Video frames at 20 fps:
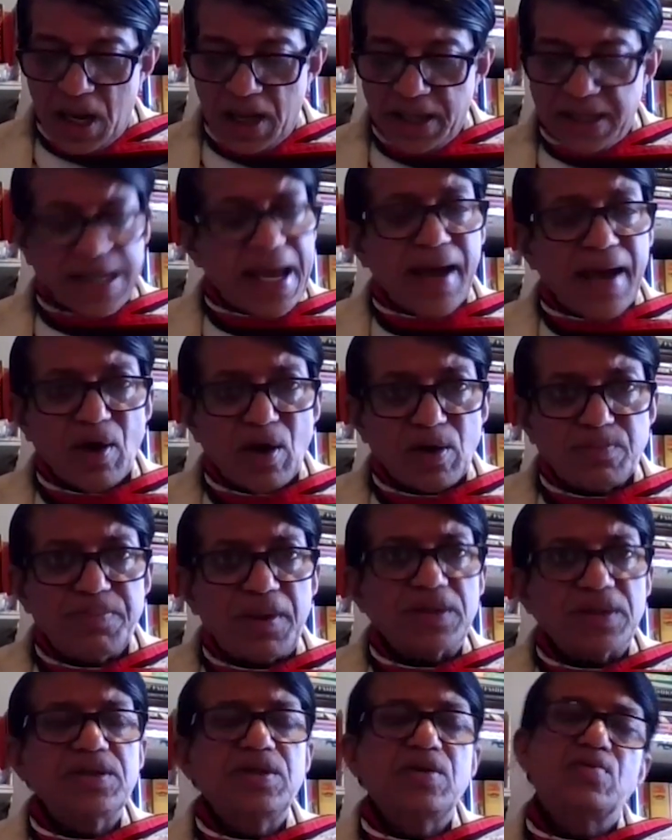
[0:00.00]
I cannot
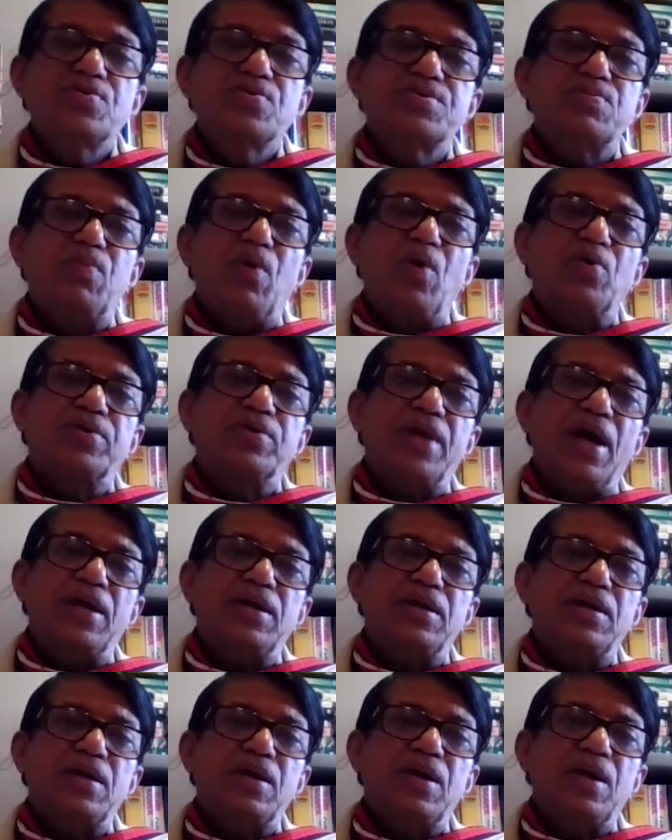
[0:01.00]
but use more
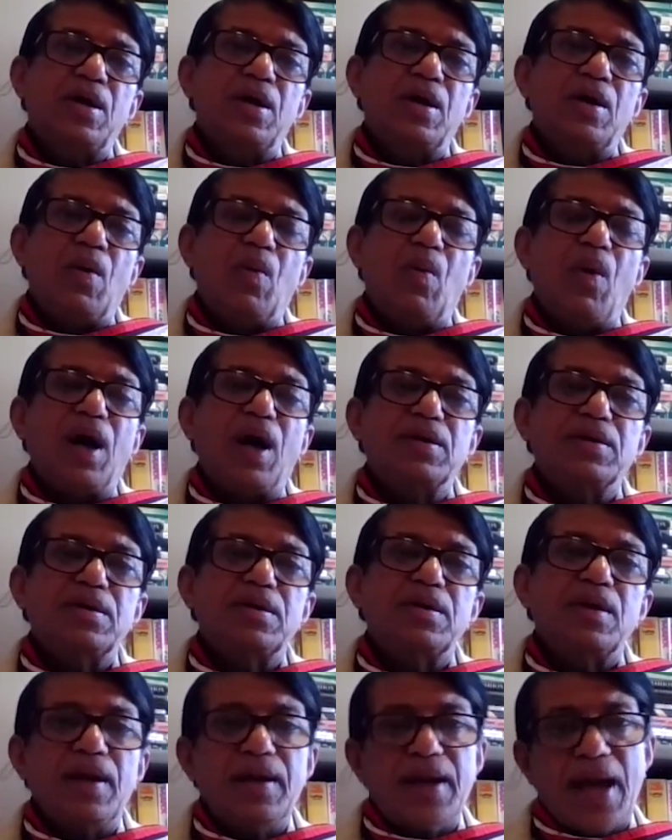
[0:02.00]
than
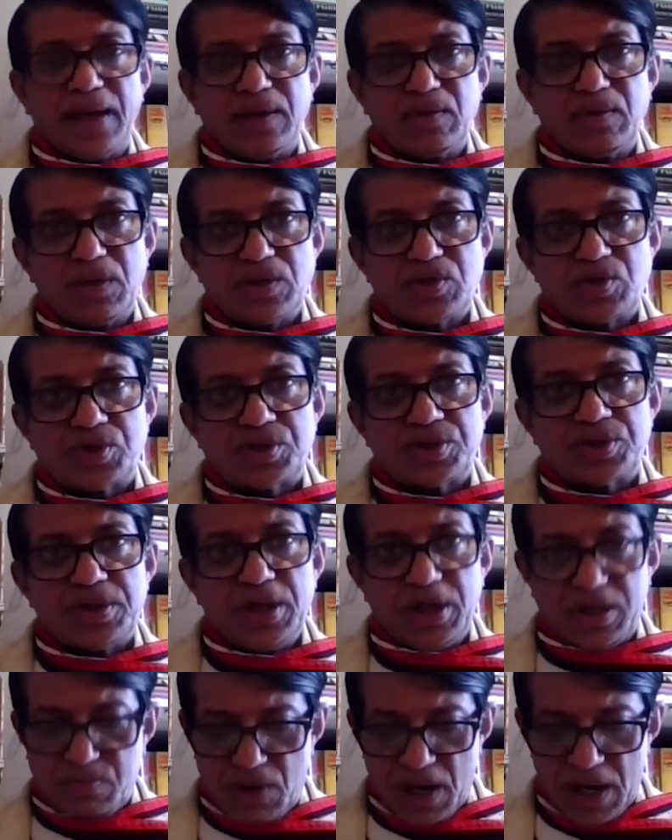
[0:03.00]
one
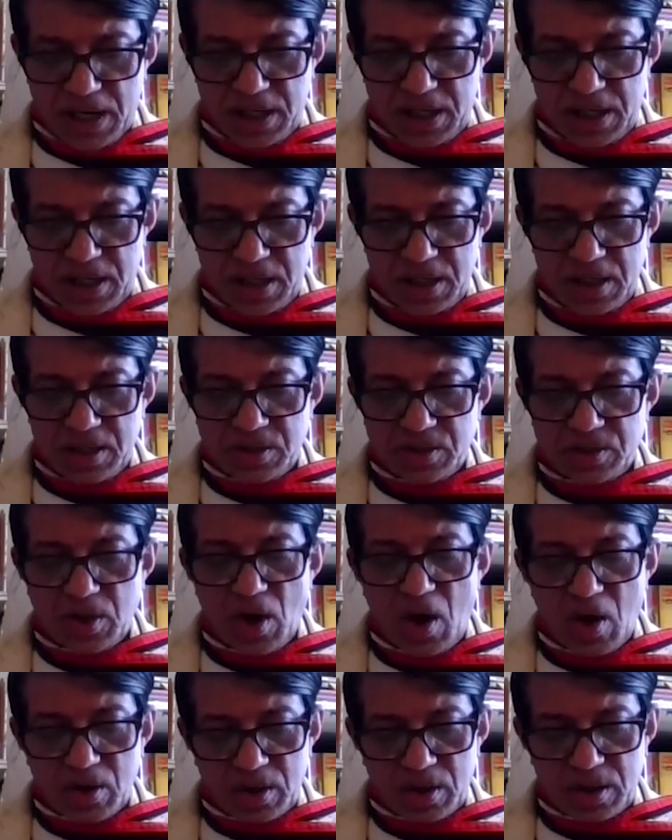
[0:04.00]
language in my
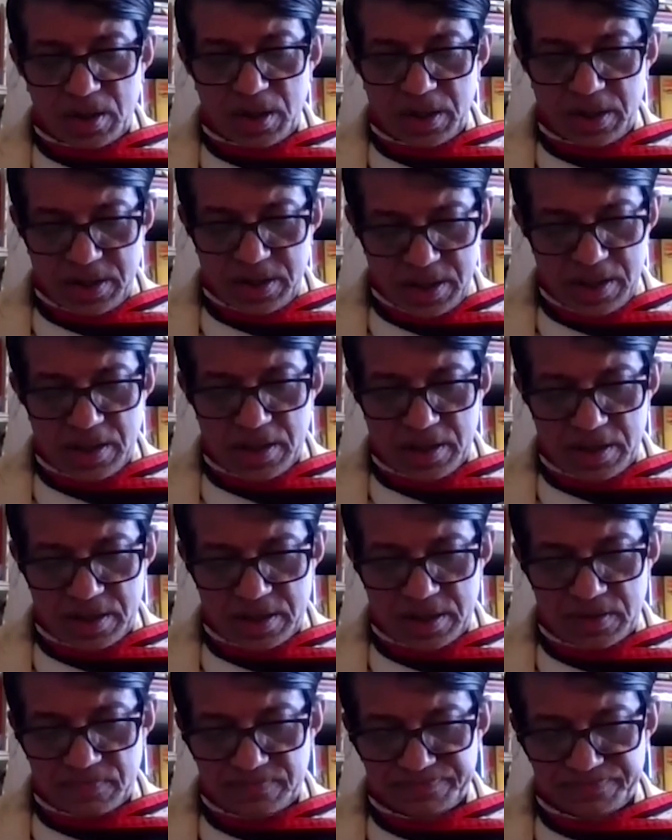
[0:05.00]
talk here.